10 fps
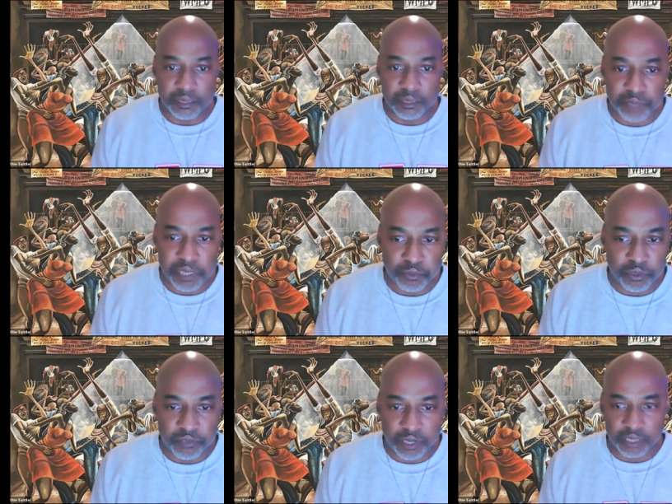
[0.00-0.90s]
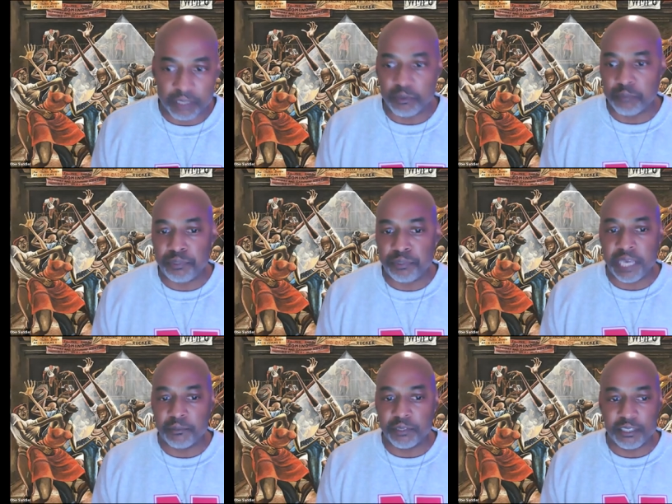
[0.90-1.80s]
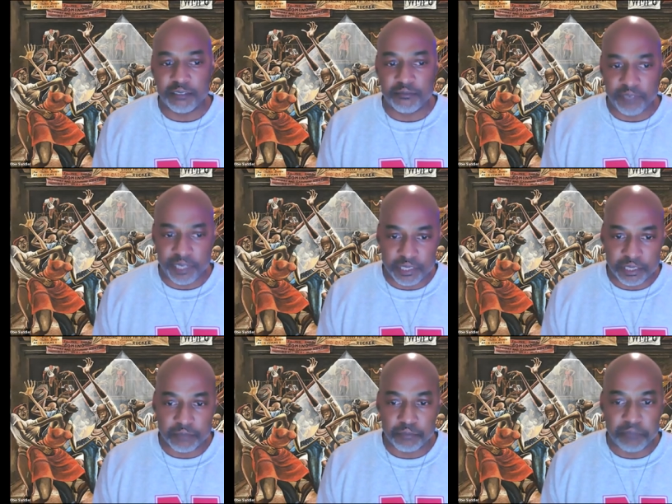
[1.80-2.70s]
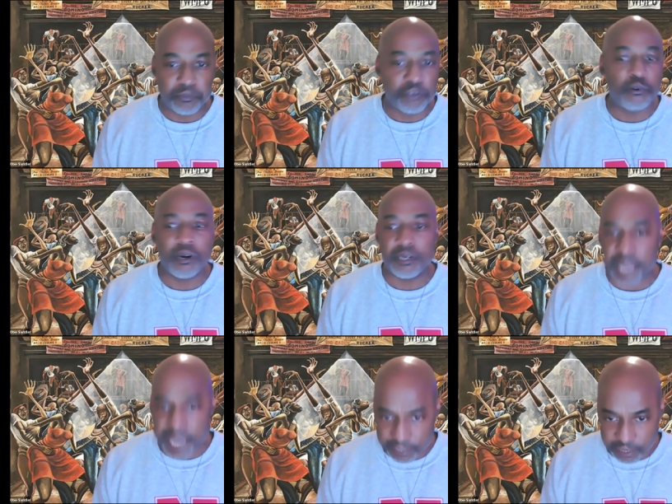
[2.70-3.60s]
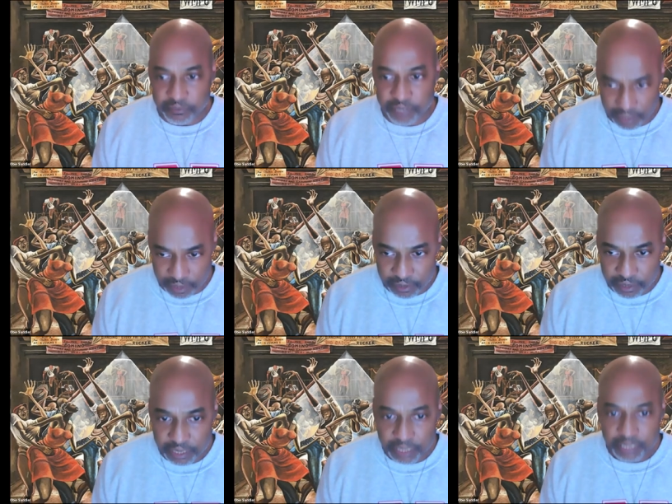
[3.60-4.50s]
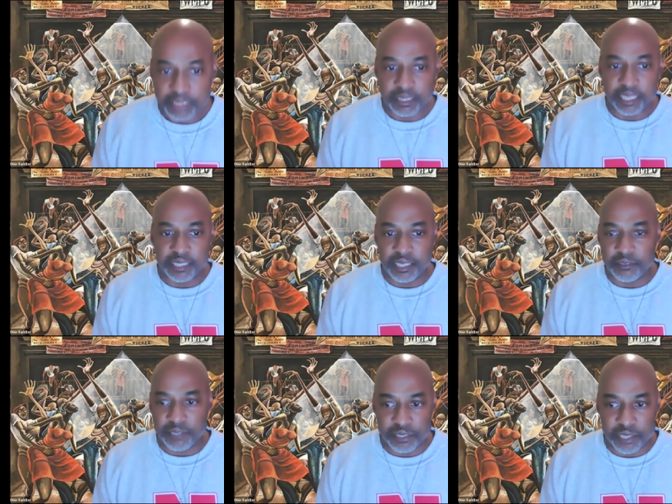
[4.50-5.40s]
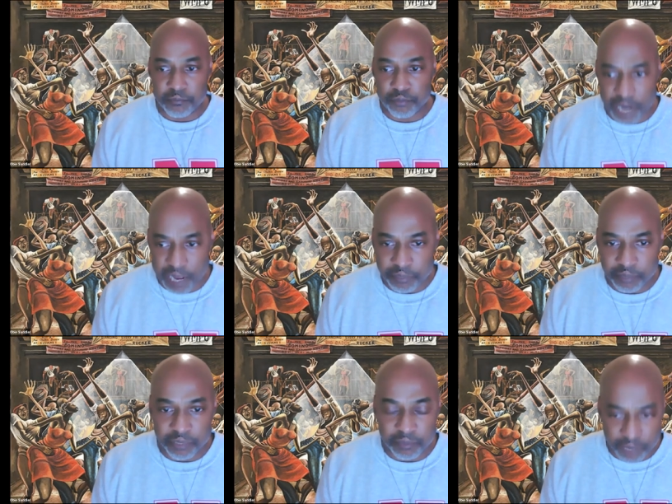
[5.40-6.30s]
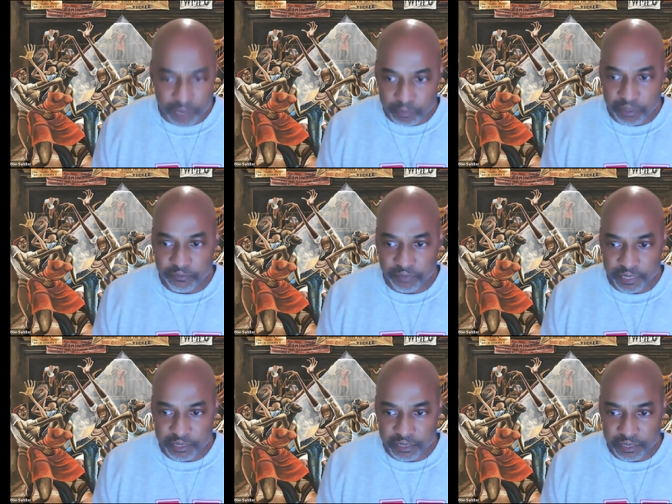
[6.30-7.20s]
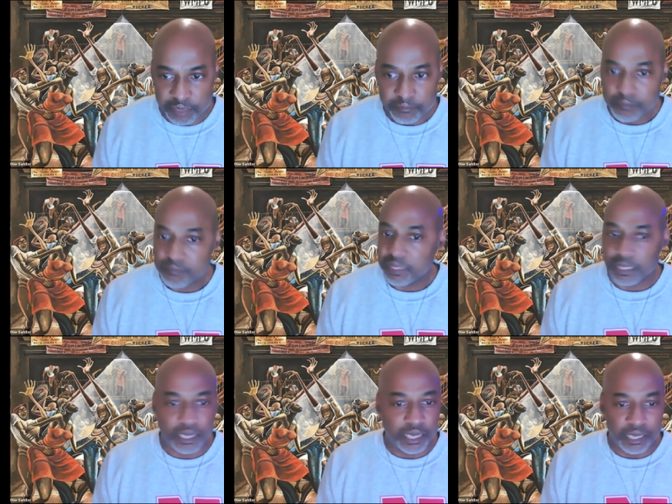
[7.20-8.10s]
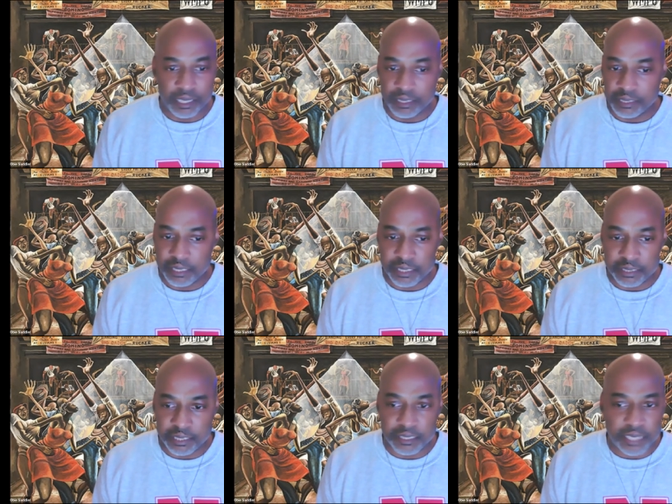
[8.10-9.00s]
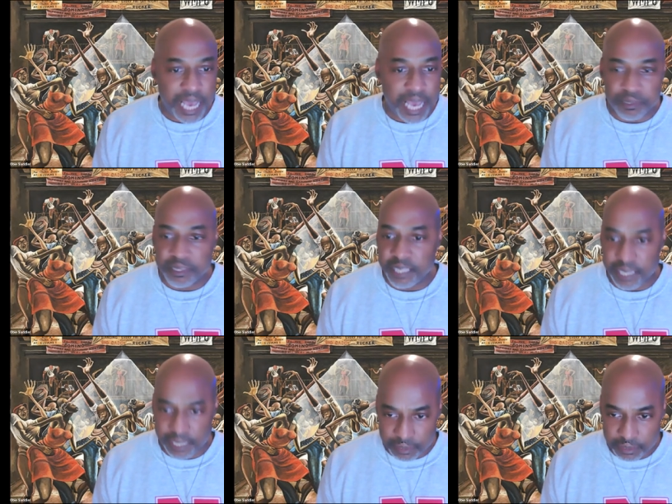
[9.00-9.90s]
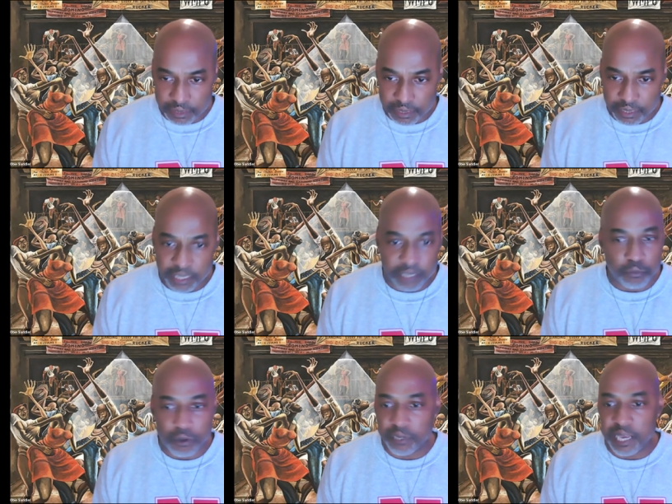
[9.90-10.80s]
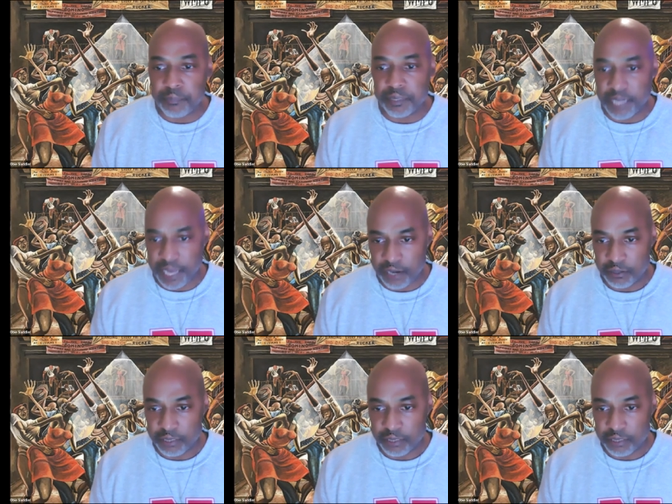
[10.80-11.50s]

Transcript: people of color will be able to convince people who are not of color that there is a problem that must be fixed. It didn't happen then, and it won't happen now.